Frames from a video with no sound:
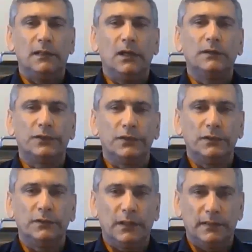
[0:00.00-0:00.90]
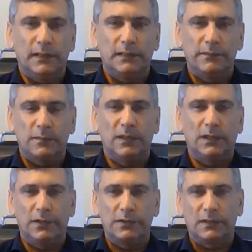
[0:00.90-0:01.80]
in other non-native
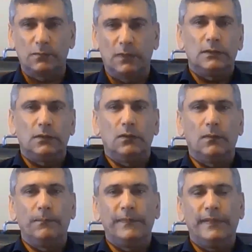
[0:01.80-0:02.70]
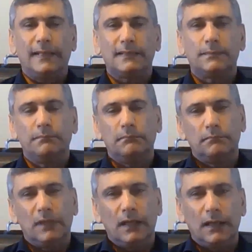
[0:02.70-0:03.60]
speakers. So that
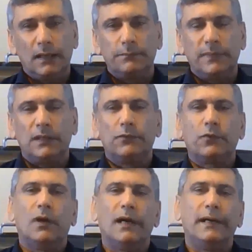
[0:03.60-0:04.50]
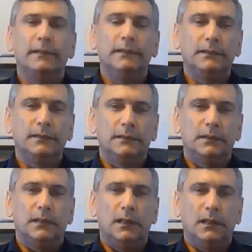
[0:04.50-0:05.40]
may require
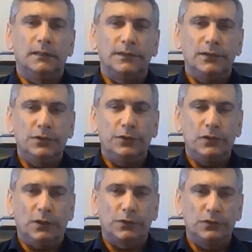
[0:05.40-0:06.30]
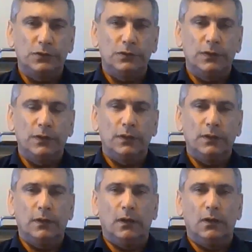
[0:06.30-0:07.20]
the introduction
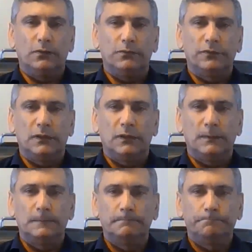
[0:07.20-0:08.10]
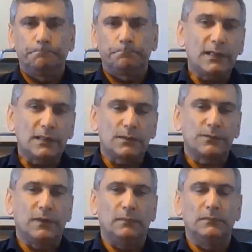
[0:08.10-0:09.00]
of
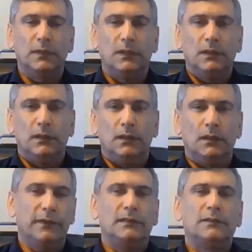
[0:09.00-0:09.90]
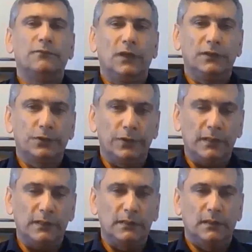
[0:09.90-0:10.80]
texts from non-native
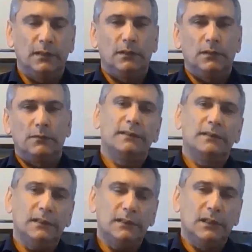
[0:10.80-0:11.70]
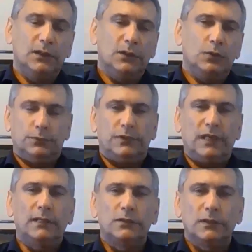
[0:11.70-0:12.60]
countries. We might need to
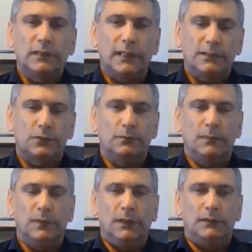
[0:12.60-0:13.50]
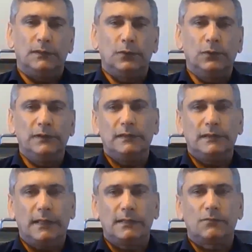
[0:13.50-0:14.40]
take to the classroom not only
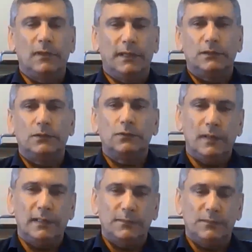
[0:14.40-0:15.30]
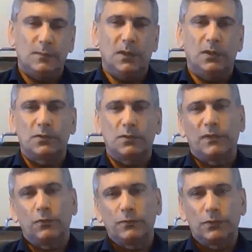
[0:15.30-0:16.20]
the texts related to native speakers,
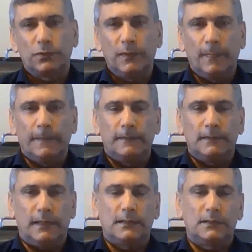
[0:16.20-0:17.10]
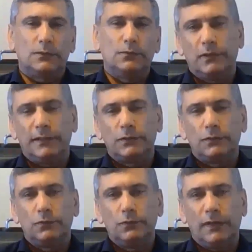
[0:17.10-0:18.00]
but also texts
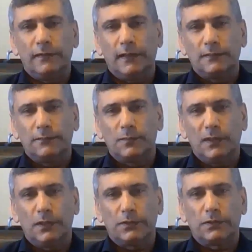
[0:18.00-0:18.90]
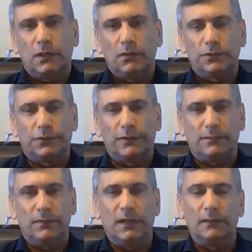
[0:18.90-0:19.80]
related to non-native speakers' culture
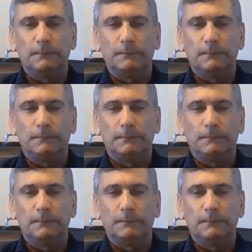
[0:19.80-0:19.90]
as